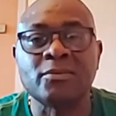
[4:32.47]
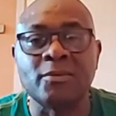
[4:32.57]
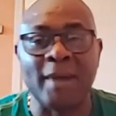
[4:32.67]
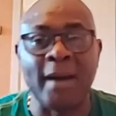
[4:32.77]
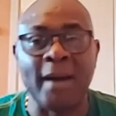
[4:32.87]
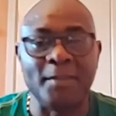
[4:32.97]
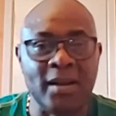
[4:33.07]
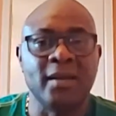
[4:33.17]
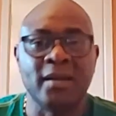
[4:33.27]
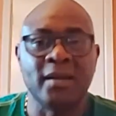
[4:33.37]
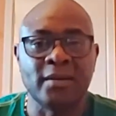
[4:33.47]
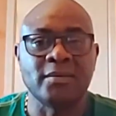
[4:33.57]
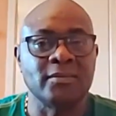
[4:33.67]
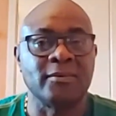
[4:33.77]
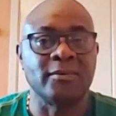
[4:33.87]
to my playing
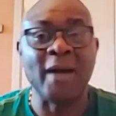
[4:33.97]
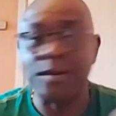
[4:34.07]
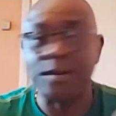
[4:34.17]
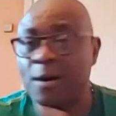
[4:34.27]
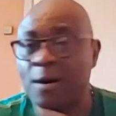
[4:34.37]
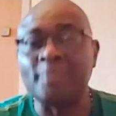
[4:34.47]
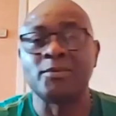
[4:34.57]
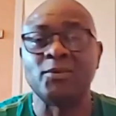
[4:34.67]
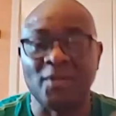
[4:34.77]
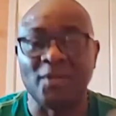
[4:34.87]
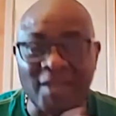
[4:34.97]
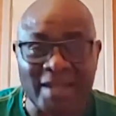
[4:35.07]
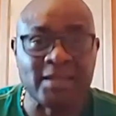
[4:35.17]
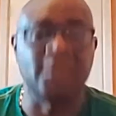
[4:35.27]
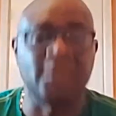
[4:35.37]
right up to
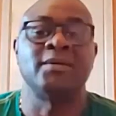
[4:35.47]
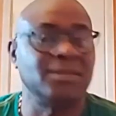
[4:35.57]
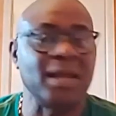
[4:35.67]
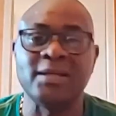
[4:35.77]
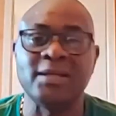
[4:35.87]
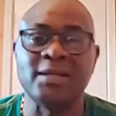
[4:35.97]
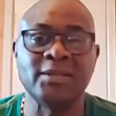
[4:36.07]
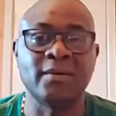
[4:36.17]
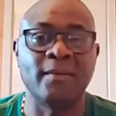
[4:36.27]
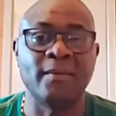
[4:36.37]
that stage.